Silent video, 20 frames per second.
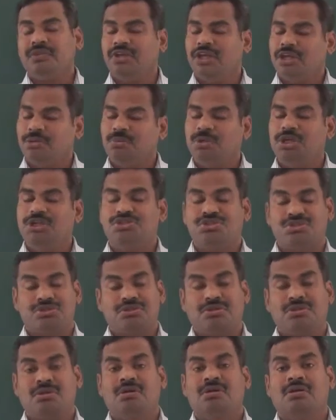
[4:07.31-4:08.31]
It
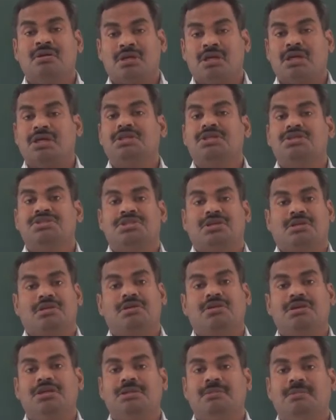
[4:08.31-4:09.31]
means, as I said
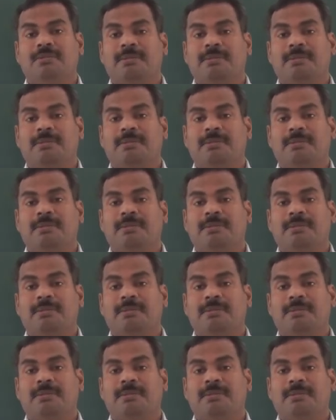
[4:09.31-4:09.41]
already,